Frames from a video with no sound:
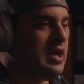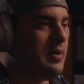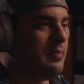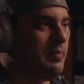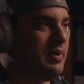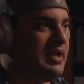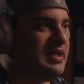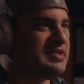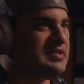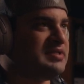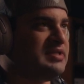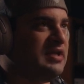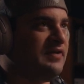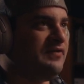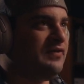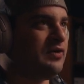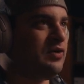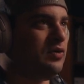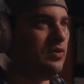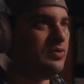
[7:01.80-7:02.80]
but it's
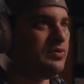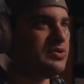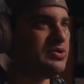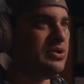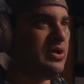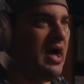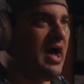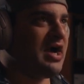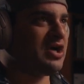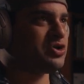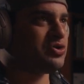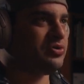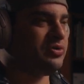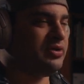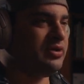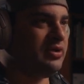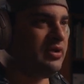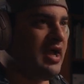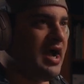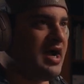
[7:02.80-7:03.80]
difficult to
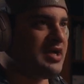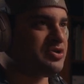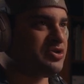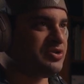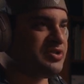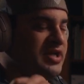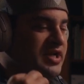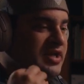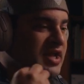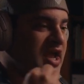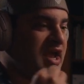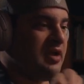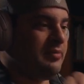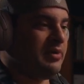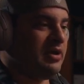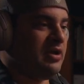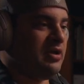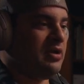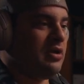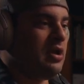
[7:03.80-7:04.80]
actually ascertain, hey, I'm
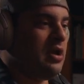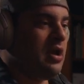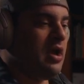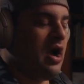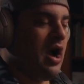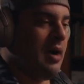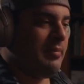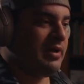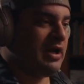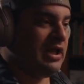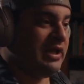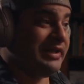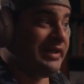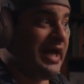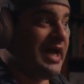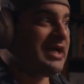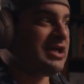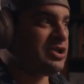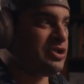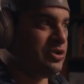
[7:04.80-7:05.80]
gonna
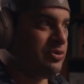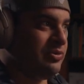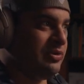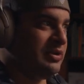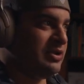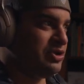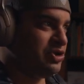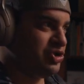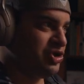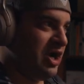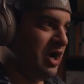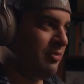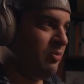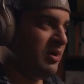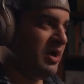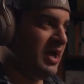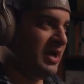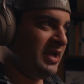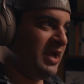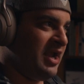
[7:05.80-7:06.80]
like doing this job
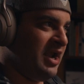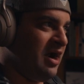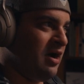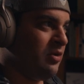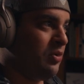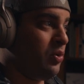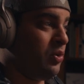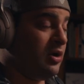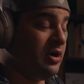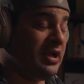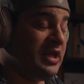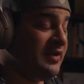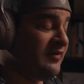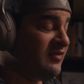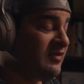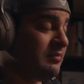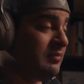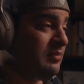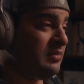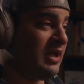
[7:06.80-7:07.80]
when I get out. Or
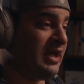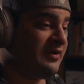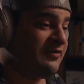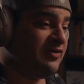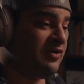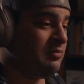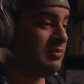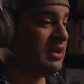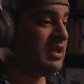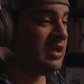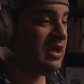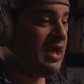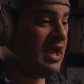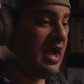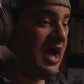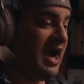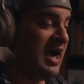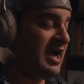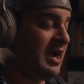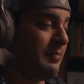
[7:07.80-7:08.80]
even like for me,
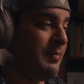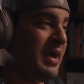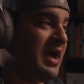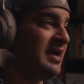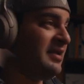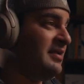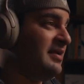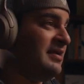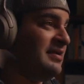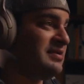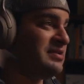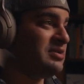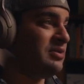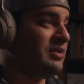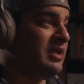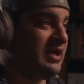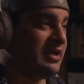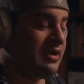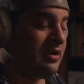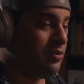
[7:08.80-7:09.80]
I got bad knees, so
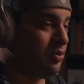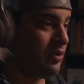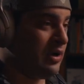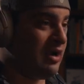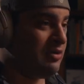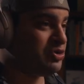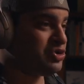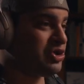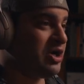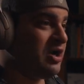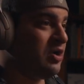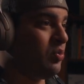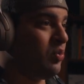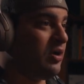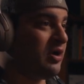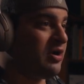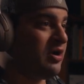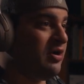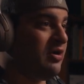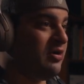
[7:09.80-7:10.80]
like when I was trying to
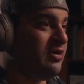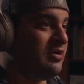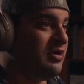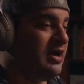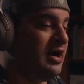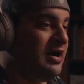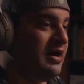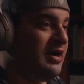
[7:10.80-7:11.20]
work on